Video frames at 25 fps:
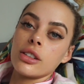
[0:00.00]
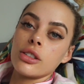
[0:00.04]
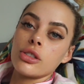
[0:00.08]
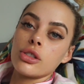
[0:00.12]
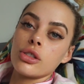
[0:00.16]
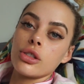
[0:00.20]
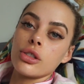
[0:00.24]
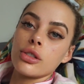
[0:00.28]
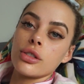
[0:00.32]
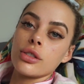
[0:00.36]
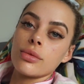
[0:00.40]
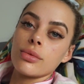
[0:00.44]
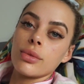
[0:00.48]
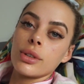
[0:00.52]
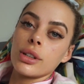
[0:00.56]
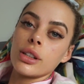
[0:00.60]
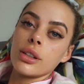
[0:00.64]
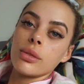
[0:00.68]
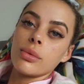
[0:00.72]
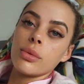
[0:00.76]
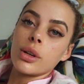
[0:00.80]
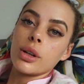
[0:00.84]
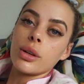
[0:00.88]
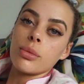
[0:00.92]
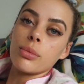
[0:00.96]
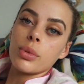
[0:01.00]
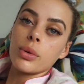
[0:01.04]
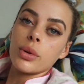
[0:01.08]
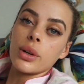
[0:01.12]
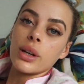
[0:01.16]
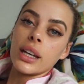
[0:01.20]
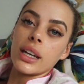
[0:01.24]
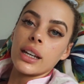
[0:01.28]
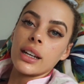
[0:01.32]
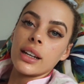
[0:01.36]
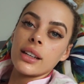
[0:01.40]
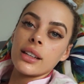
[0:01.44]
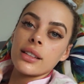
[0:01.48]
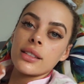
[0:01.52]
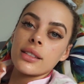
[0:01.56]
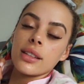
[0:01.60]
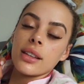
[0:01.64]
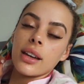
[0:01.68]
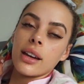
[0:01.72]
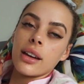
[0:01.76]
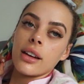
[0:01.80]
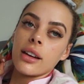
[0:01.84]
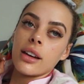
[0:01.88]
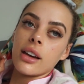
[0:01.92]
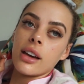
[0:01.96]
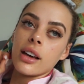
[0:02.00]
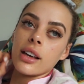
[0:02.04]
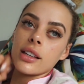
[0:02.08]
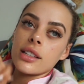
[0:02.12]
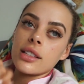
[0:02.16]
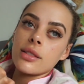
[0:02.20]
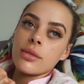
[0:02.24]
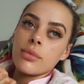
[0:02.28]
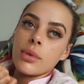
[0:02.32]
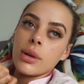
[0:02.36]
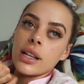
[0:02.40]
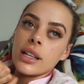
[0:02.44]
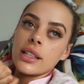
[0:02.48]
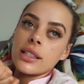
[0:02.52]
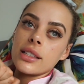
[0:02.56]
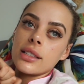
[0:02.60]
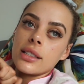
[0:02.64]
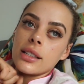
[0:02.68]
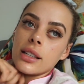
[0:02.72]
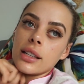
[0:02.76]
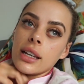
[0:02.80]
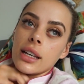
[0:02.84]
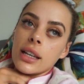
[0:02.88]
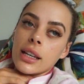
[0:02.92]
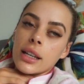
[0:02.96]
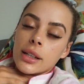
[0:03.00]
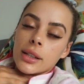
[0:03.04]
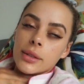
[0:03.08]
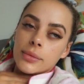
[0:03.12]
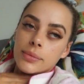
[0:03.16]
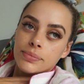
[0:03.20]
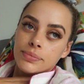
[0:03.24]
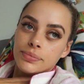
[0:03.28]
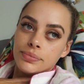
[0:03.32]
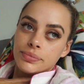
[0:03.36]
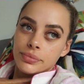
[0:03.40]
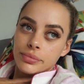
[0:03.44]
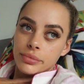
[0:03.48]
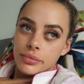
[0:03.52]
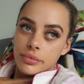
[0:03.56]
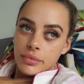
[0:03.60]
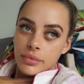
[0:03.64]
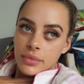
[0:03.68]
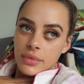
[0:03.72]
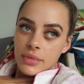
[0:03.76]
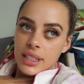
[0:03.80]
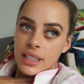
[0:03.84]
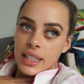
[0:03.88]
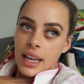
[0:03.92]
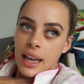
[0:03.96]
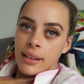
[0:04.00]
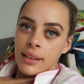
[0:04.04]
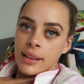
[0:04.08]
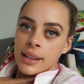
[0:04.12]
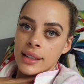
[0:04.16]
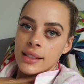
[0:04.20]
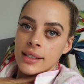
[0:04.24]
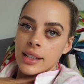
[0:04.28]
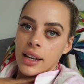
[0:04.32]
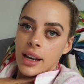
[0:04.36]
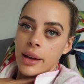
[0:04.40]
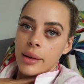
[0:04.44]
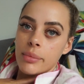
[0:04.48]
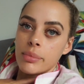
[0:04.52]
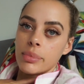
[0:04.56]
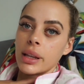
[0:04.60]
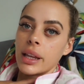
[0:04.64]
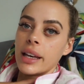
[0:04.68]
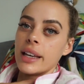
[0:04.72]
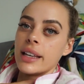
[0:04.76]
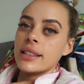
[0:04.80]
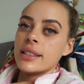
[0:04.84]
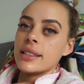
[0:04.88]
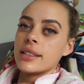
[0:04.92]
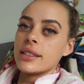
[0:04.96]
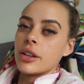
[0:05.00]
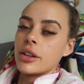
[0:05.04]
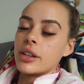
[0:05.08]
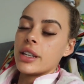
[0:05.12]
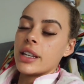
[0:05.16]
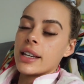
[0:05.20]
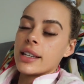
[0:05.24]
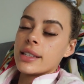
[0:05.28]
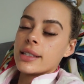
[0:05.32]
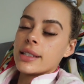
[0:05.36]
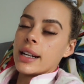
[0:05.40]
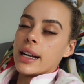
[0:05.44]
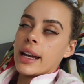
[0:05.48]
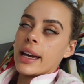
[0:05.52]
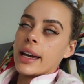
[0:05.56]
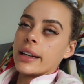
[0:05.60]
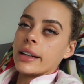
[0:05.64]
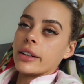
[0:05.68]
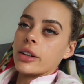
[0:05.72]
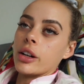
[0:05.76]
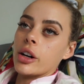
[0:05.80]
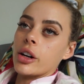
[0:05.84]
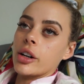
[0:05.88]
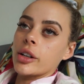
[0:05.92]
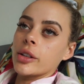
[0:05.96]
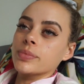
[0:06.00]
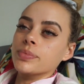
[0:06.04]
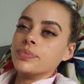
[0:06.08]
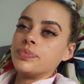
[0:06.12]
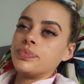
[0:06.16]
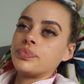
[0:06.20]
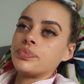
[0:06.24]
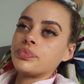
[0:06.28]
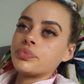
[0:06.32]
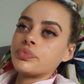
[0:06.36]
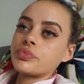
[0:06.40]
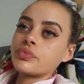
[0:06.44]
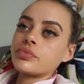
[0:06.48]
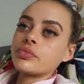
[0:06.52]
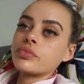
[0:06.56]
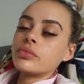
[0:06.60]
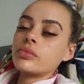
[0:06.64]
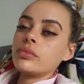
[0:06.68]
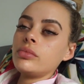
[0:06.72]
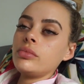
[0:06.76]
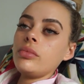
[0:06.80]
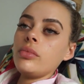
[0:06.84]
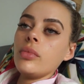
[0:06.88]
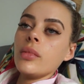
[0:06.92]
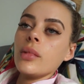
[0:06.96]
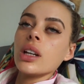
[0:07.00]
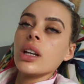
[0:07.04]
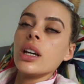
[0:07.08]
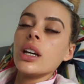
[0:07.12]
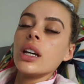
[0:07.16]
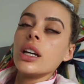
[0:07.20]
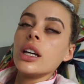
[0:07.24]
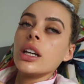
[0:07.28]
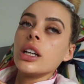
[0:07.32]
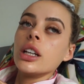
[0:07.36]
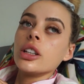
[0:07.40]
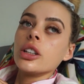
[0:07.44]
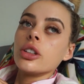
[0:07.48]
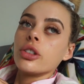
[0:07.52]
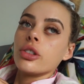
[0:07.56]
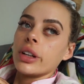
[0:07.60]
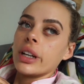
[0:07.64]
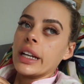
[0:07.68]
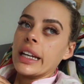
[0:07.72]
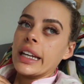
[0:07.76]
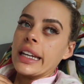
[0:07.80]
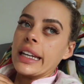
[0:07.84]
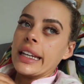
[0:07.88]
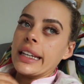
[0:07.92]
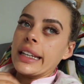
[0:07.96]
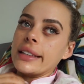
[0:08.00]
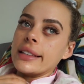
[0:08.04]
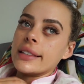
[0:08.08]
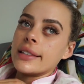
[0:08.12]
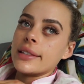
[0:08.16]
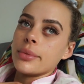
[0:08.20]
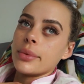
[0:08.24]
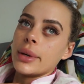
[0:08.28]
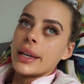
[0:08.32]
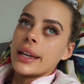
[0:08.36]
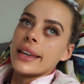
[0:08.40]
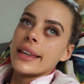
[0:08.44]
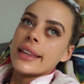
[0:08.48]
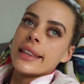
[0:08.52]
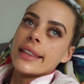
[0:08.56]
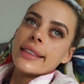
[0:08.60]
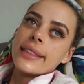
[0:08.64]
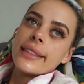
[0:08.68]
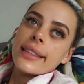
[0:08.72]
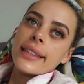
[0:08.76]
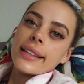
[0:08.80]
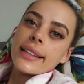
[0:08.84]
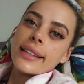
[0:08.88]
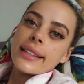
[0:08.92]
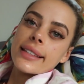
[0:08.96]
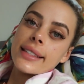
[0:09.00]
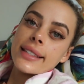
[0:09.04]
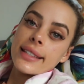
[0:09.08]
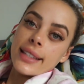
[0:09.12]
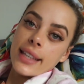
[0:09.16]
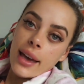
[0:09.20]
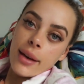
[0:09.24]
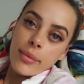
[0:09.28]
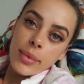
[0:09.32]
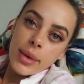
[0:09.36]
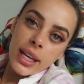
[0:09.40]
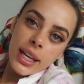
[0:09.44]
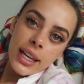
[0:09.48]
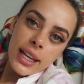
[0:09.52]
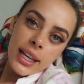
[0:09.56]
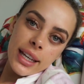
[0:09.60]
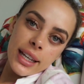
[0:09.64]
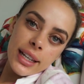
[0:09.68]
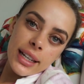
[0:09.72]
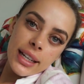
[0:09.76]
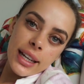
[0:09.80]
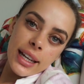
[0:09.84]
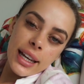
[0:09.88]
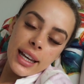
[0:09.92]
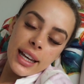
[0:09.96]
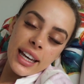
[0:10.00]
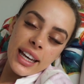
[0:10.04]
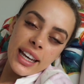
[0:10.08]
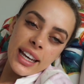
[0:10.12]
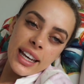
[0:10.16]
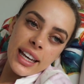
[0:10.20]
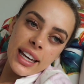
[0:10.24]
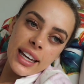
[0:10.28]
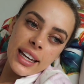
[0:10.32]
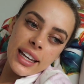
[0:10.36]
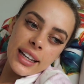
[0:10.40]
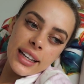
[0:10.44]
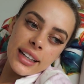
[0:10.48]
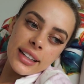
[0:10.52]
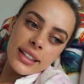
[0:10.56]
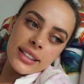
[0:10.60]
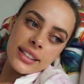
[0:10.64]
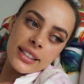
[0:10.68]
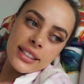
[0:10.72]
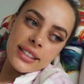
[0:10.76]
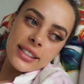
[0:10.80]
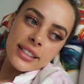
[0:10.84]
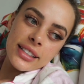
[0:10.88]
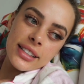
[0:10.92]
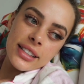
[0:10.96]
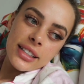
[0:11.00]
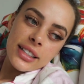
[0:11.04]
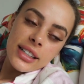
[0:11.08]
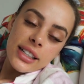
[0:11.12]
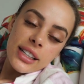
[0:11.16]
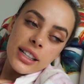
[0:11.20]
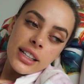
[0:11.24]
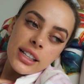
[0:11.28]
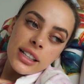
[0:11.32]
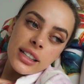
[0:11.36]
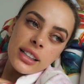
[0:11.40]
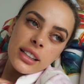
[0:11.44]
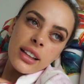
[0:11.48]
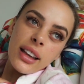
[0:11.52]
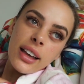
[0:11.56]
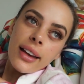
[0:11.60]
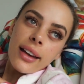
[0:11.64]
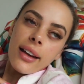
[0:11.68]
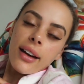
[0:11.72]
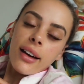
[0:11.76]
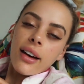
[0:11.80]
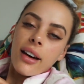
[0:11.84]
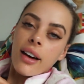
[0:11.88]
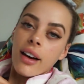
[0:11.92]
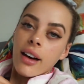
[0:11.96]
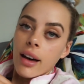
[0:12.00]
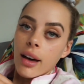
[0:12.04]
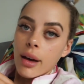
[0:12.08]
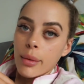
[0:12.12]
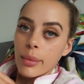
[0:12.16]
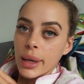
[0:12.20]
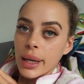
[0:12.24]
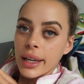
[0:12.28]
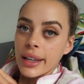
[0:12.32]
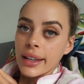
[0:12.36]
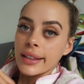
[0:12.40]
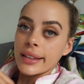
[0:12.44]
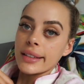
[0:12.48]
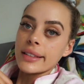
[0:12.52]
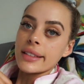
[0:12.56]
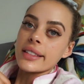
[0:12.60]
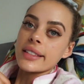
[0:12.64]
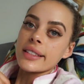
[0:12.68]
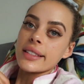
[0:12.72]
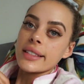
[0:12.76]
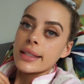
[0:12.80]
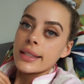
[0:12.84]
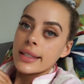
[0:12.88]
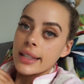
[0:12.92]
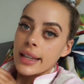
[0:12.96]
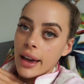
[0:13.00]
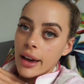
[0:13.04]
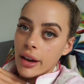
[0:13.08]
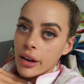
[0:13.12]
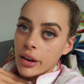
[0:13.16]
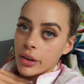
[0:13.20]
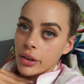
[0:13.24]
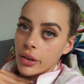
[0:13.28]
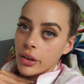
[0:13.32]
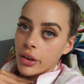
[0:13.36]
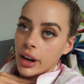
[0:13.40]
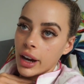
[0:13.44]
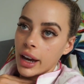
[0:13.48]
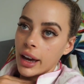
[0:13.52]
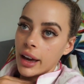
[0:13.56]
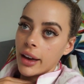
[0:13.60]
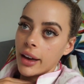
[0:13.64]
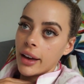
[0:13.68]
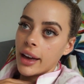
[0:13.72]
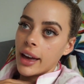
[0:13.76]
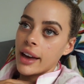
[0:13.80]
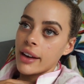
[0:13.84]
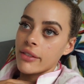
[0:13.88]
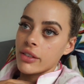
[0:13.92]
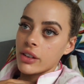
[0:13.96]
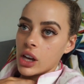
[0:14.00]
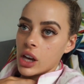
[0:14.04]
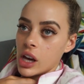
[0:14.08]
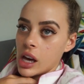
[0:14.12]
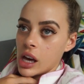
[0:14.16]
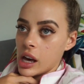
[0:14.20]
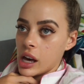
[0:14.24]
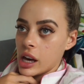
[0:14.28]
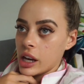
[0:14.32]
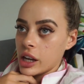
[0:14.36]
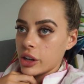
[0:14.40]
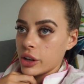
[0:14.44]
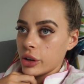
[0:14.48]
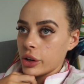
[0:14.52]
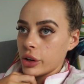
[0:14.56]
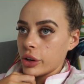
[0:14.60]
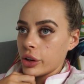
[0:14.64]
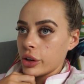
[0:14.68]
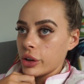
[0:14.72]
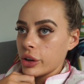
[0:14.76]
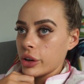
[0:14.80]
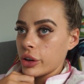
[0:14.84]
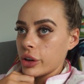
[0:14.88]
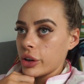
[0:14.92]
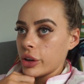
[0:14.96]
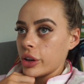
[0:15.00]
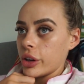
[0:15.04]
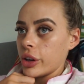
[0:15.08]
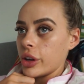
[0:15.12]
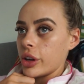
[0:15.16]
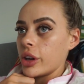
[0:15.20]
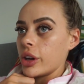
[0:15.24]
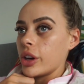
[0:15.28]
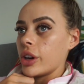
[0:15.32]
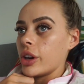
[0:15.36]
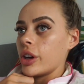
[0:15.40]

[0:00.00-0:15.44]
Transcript: and choose what you want to put in it. It's like a customized salad type place. So yesterday I got greens with salmon and like almonds and sauerkraut, avocado,